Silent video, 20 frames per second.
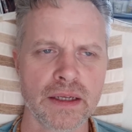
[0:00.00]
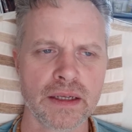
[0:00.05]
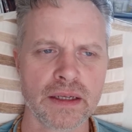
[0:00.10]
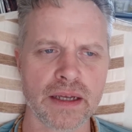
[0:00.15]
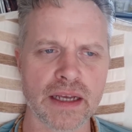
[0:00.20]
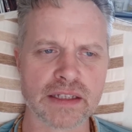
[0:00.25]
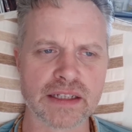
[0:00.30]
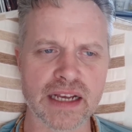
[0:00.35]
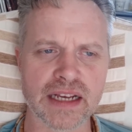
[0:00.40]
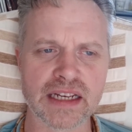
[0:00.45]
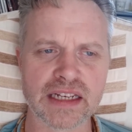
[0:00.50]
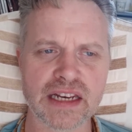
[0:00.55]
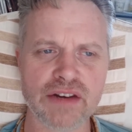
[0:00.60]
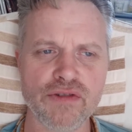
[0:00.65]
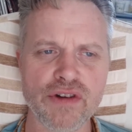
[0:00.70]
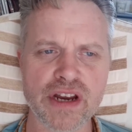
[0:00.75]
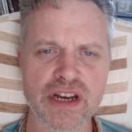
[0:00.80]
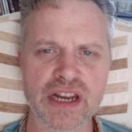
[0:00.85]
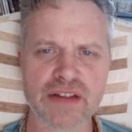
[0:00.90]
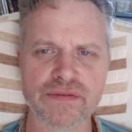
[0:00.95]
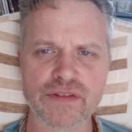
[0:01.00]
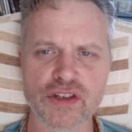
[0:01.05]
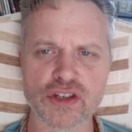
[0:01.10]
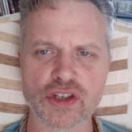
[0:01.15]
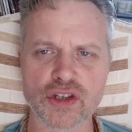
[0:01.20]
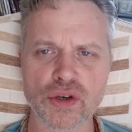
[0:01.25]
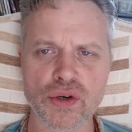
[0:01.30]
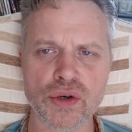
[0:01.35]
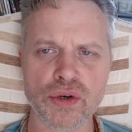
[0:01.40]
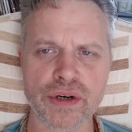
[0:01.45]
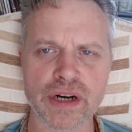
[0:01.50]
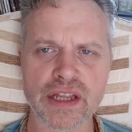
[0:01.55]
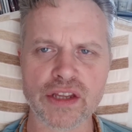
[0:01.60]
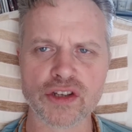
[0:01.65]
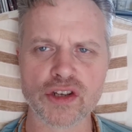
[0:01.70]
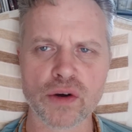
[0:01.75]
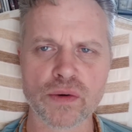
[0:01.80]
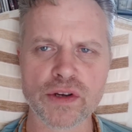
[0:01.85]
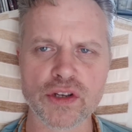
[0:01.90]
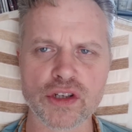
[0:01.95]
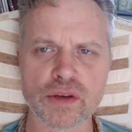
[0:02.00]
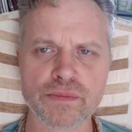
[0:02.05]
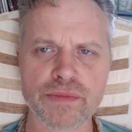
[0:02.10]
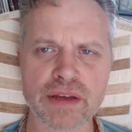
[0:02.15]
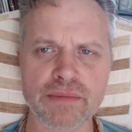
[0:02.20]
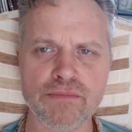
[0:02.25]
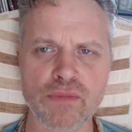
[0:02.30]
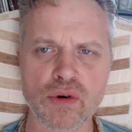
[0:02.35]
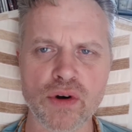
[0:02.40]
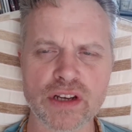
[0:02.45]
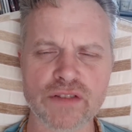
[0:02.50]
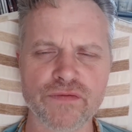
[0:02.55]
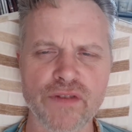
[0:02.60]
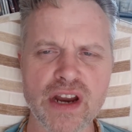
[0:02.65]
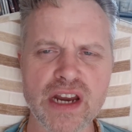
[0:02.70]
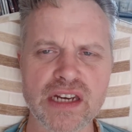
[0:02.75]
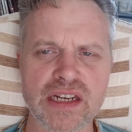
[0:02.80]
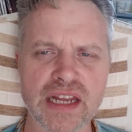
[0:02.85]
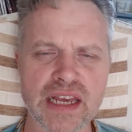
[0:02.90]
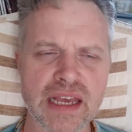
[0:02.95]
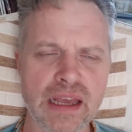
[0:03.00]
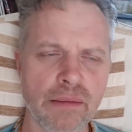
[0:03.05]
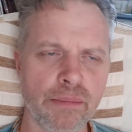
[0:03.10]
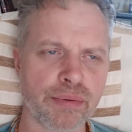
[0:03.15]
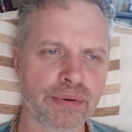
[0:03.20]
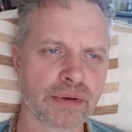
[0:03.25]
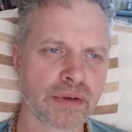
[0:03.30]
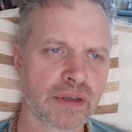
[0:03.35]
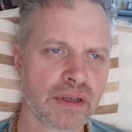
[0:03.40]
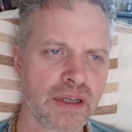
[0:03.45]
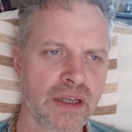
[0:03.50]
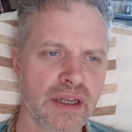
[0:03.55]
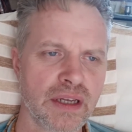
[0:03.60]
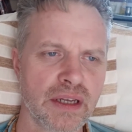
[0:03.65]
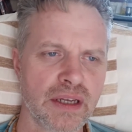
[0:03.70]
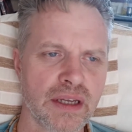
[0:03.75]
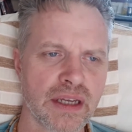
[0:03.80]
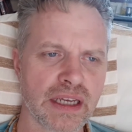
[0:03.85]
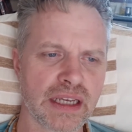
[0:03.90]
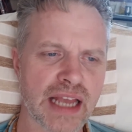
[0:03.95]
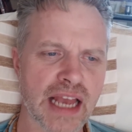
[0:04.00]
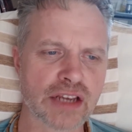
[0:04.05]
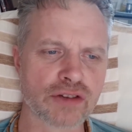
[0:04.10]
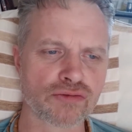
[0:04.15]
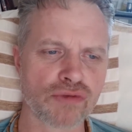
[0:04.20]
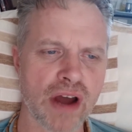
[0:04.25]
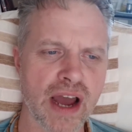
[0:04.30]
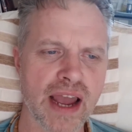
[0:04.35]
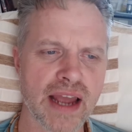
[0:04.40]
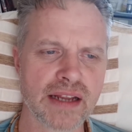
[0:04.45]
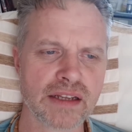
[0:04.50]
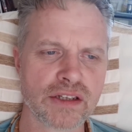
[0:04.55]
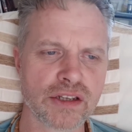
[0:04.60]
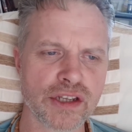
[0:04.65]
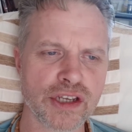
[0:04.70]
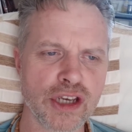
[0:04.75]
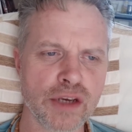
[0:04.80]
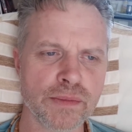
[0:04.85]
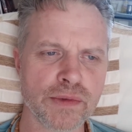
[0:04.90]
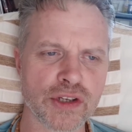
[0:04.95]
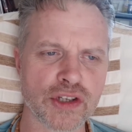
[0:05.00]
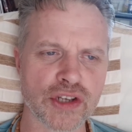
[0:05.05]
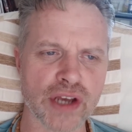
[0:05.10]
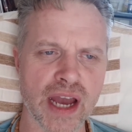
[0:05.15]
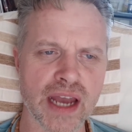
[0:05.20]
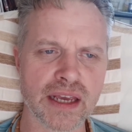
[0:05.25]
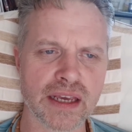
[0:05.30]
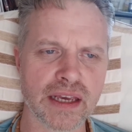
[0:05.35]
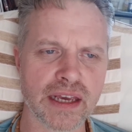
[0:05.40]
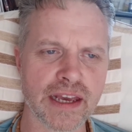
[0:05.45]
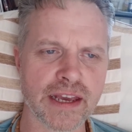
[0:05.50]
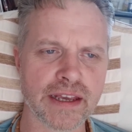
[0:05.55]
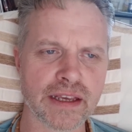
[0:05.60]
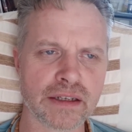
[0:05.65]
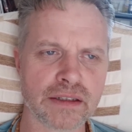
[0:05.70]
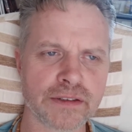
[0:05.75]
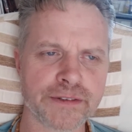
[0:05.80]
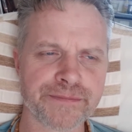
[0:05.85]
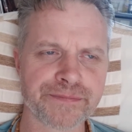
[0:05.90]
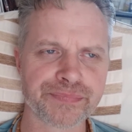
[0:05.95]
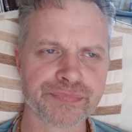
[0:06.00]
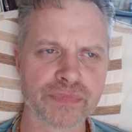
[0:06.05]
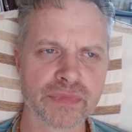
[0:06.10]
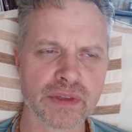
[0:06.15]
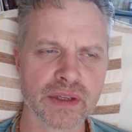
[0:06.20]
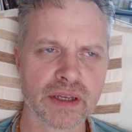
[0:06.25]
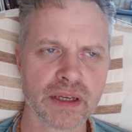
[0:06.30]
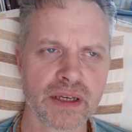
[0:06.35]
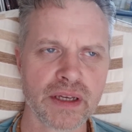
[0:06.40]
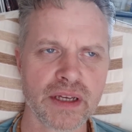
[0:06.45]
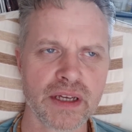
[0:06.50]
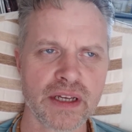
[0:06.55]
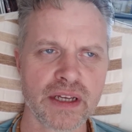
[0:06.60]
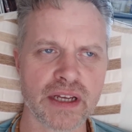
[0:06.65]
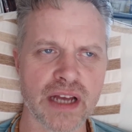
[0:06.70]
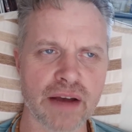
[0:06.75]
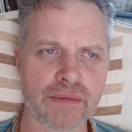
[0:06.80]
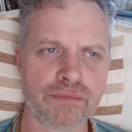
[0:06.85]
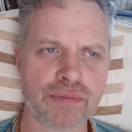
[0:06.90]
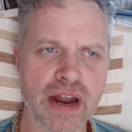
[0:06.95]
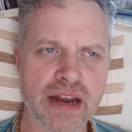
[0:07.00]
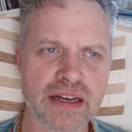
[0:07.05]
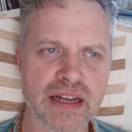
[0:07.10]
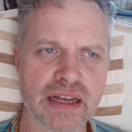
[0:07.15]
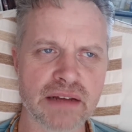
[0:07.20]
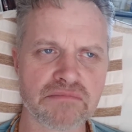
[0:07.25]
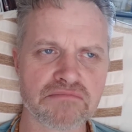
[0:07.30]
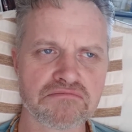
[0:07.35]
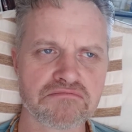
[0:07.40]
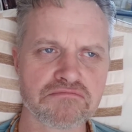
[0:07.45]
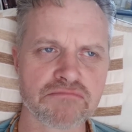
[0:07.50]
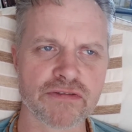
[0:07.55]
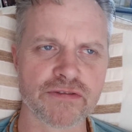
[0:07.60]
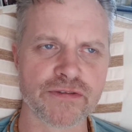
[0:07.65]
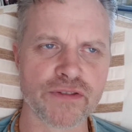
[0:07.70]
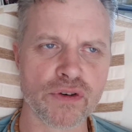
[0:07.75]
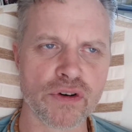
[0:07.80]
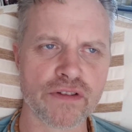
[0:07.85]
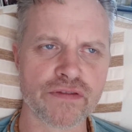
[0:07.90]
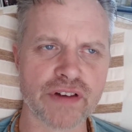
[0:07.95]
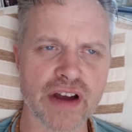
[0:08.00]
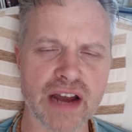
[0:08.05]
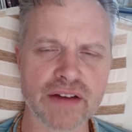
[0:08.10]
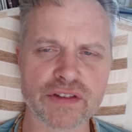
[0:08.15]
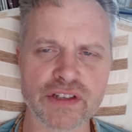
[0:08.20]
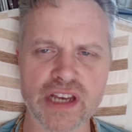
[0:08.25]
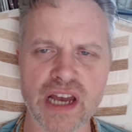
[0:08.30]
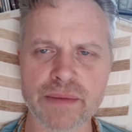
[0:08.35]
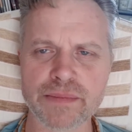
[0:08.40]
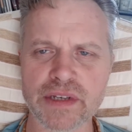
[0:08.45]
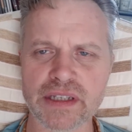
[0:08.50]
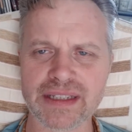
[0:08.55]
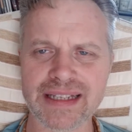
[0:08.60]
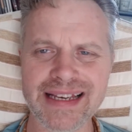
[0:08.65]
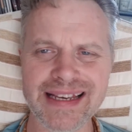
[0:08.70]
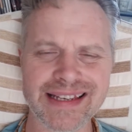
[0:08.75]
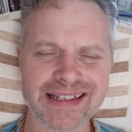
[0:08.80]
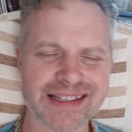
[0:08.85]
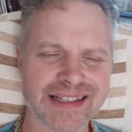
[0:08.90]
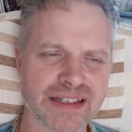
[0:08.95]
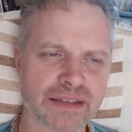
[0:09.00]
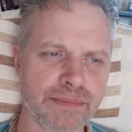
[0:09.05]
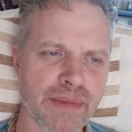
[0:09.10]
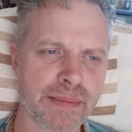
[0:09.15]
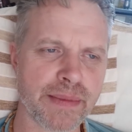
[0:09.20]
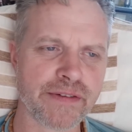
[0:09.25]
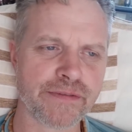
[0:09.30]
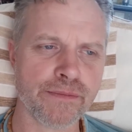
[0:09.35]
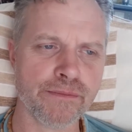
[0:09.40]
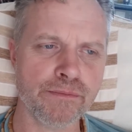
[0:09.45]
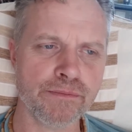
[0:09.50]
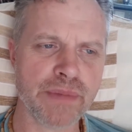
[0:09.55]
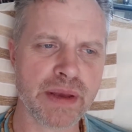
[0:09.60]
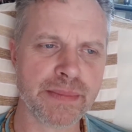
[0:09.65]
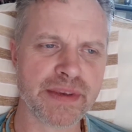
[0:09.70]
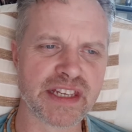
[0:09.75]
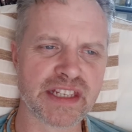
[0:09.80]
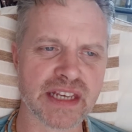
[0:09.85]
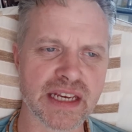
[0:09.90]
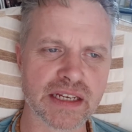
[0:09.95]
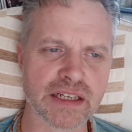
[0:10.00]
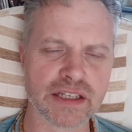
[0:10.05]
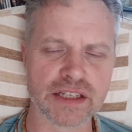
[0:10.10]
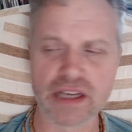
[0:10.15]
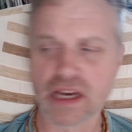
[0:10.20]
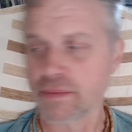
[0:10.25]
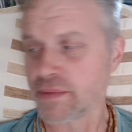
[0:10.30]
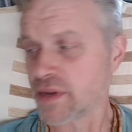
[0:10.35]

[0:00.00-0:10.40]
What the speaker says: It's like reading a different story. There's always something more. It's very deep. It gets right into the human psyche, you know. I've read it 4 or 5 times at least, maybe 6 times.